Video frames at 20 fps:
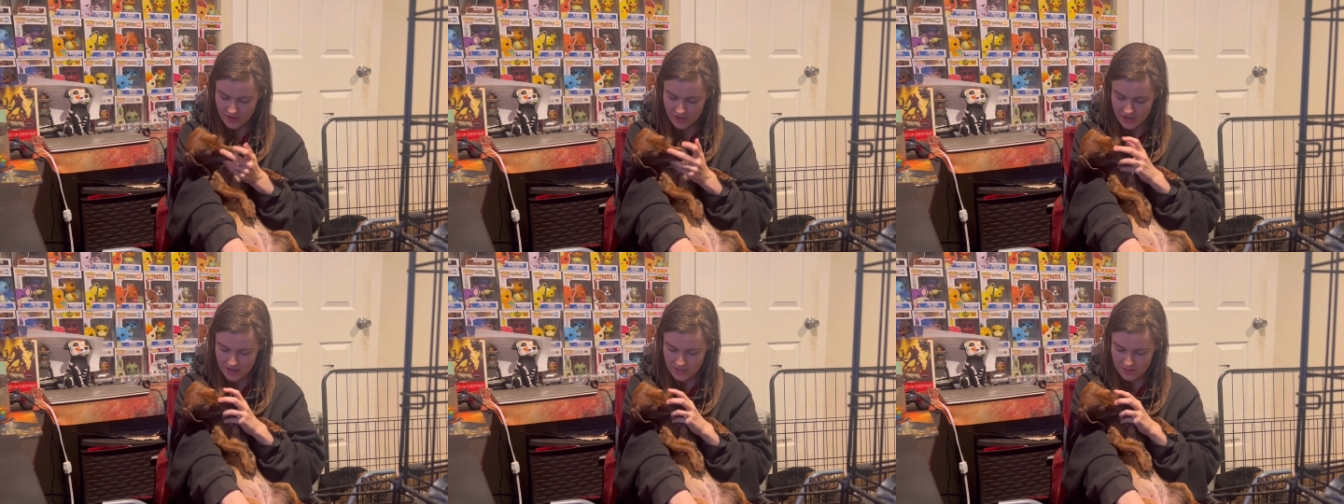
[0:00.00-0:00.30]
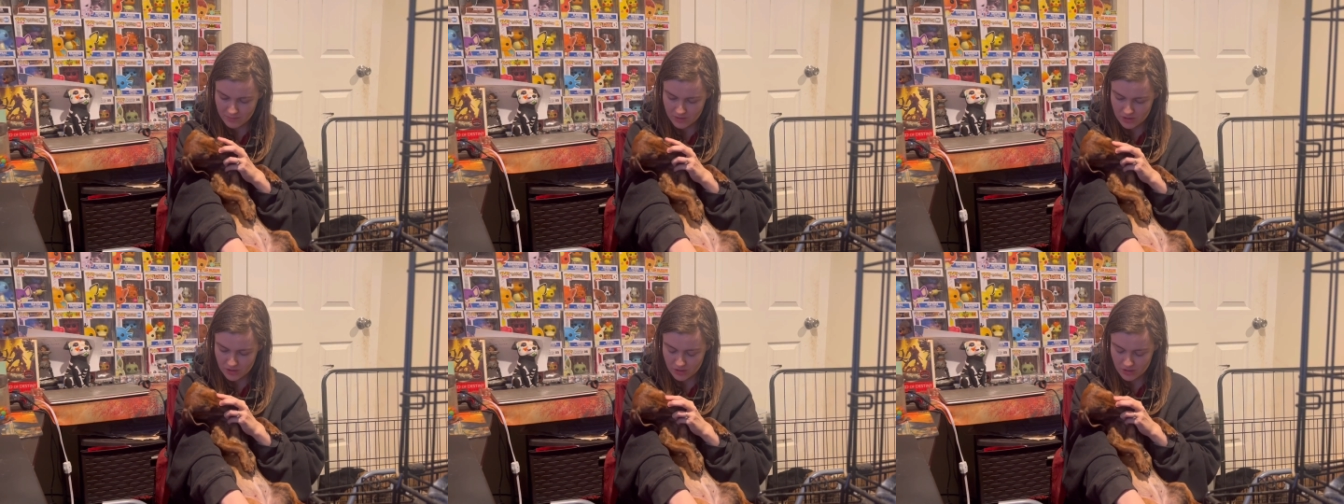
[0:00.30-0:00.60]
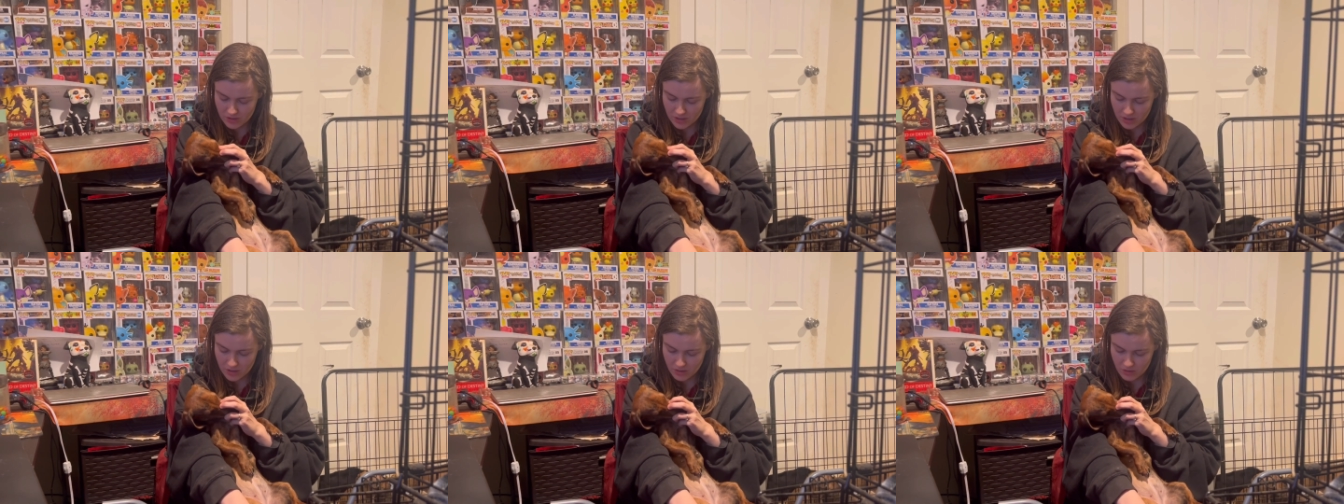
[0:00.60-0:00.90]
And I'm
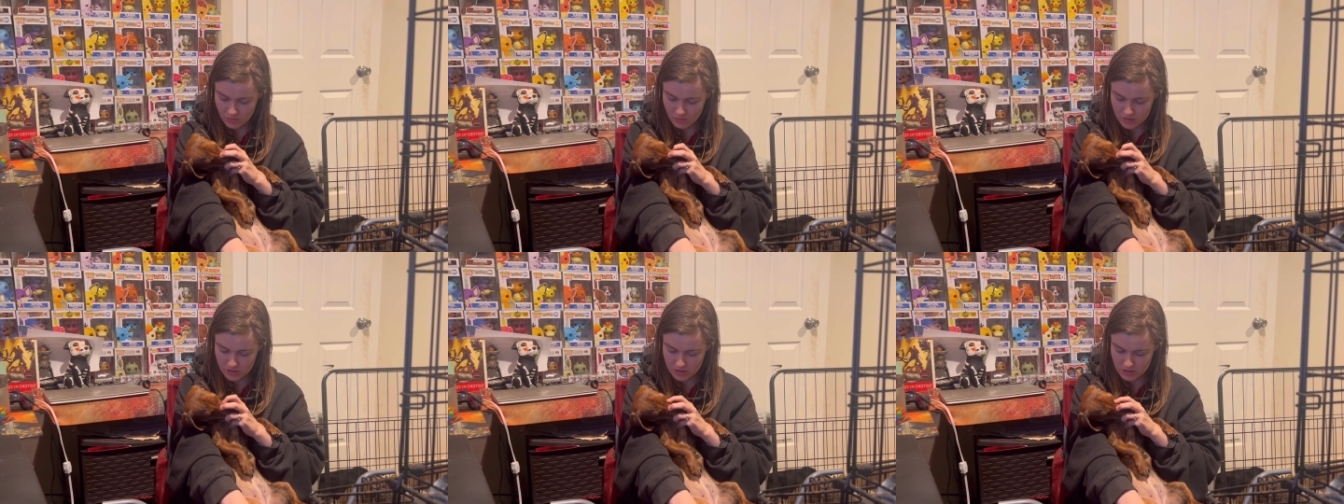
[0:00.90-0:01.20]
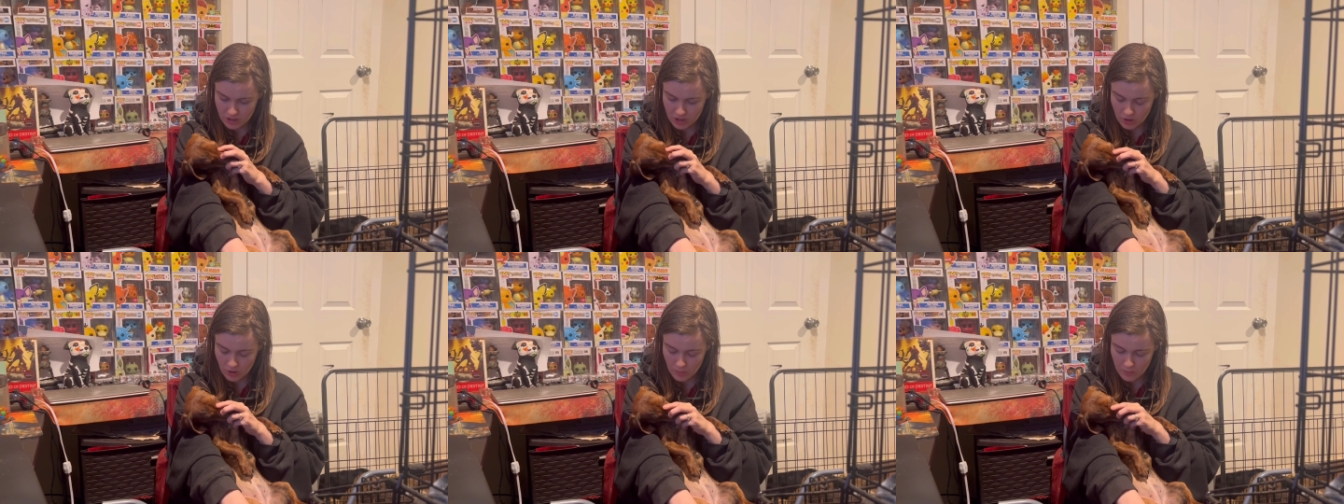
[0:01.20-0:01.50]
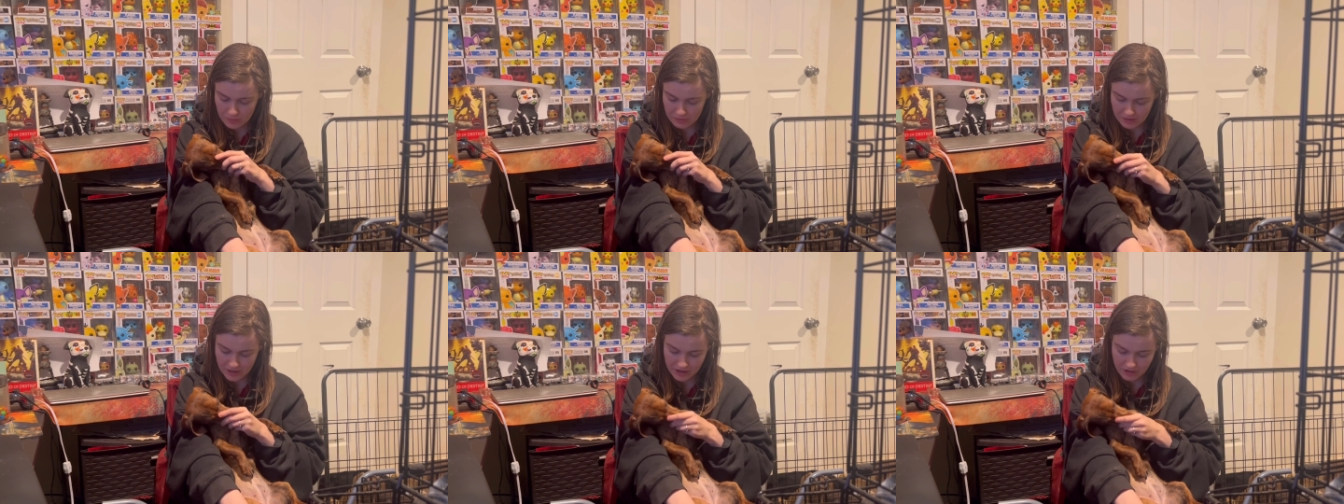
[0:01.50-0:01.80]
so, so
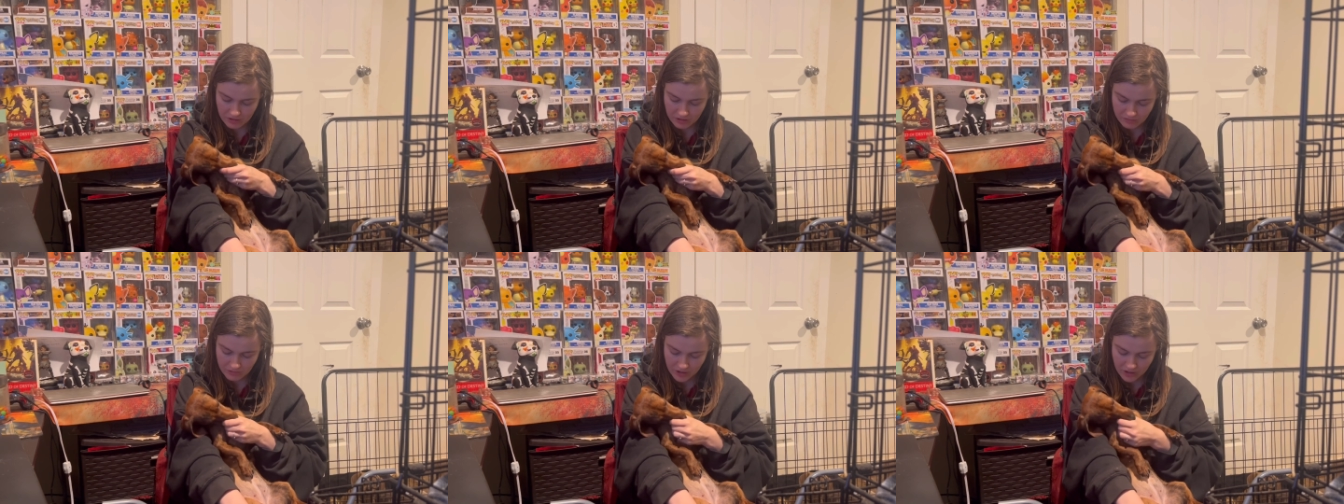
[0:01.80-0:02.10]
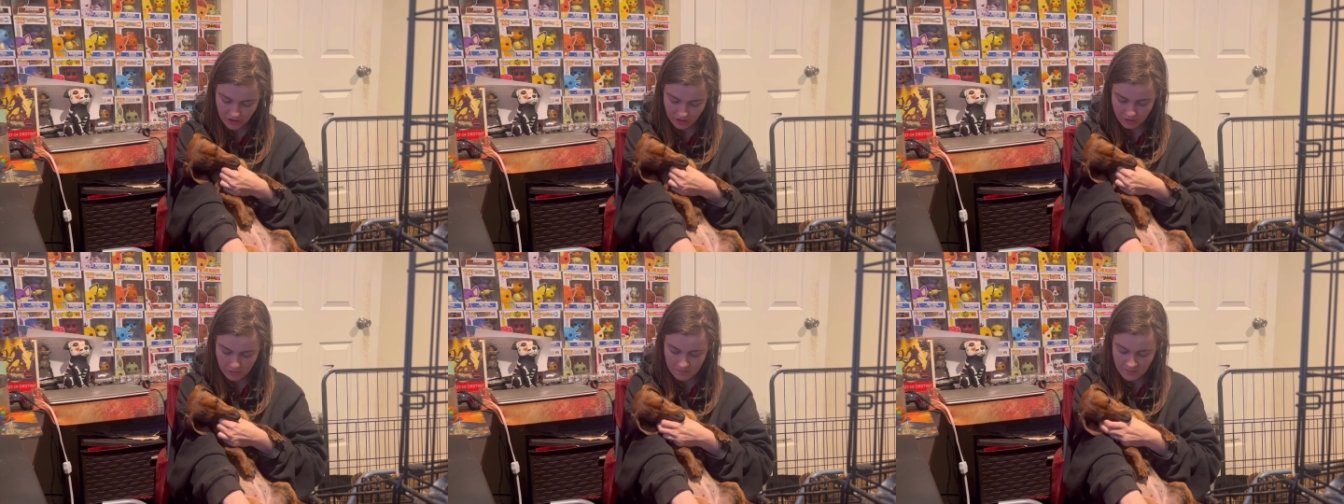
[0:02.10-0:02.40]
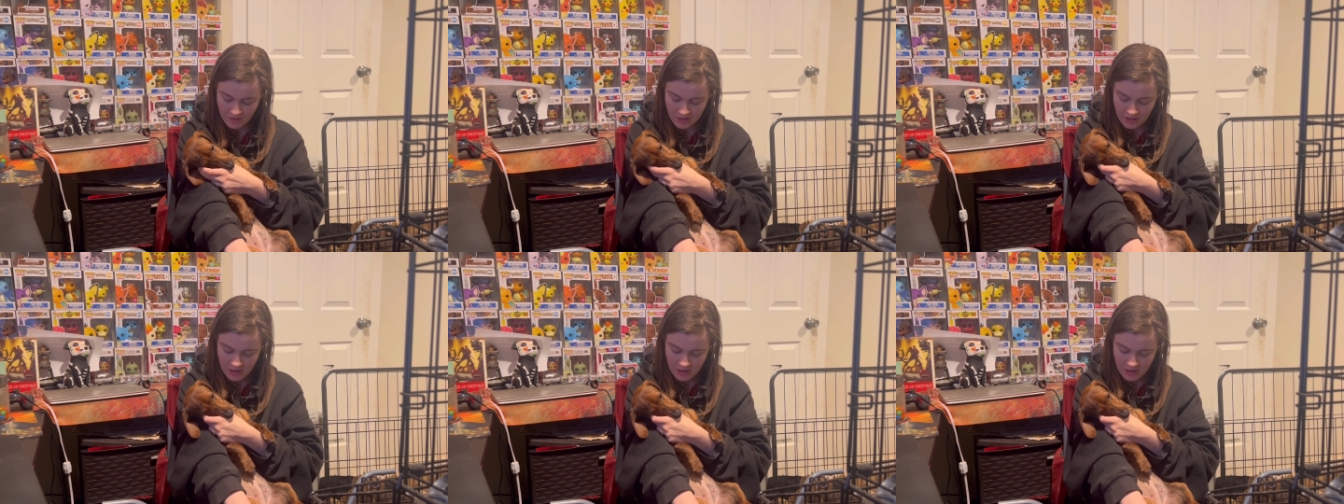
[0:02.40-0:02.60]
proud of her.